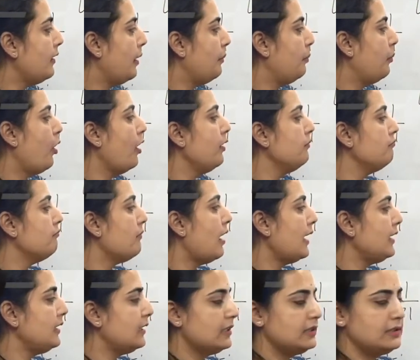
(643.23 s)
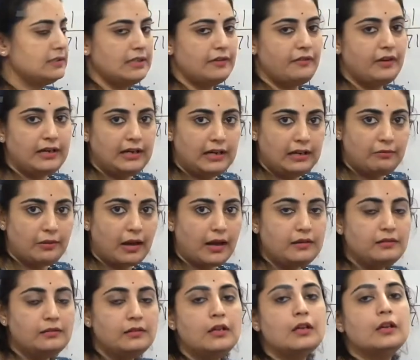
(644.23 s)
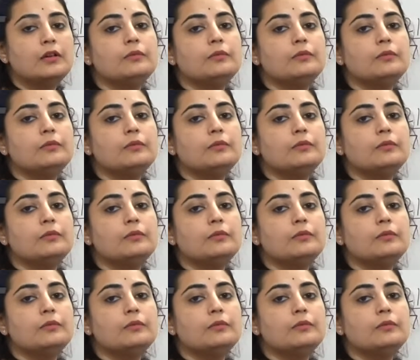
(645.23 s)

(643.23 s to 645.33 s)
upon minus 71,